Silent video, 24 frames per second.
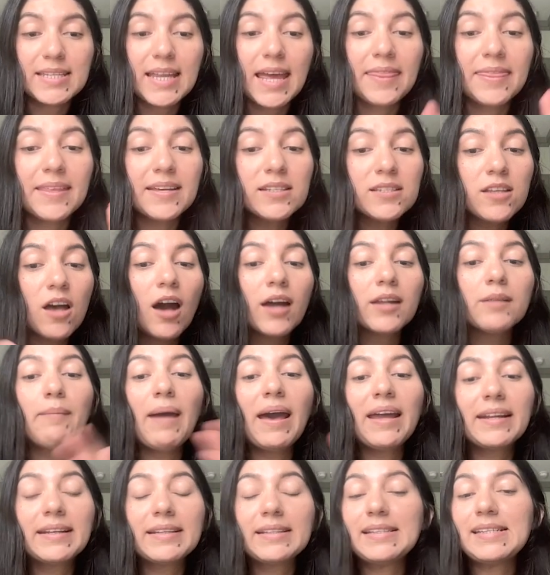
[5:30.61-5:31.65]
And this
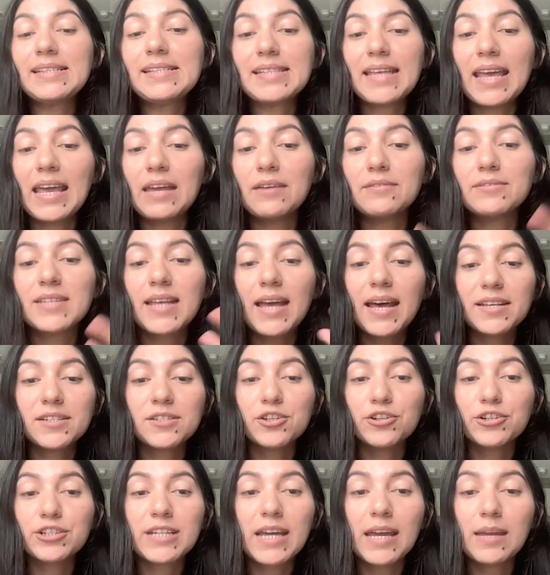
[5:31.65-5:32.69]
automatically saves as
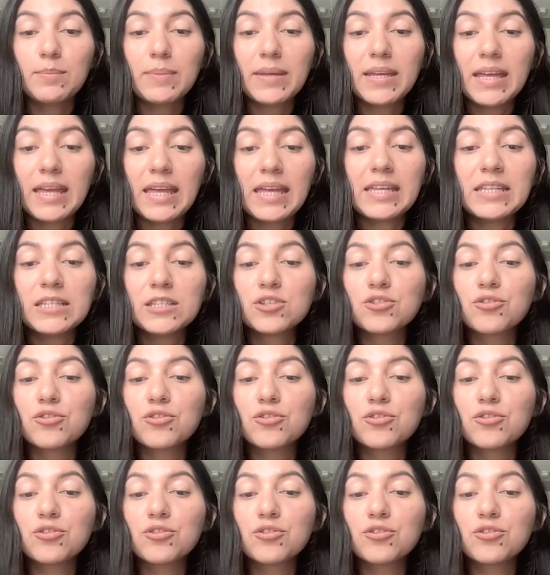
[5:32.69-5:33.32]
you're typing in.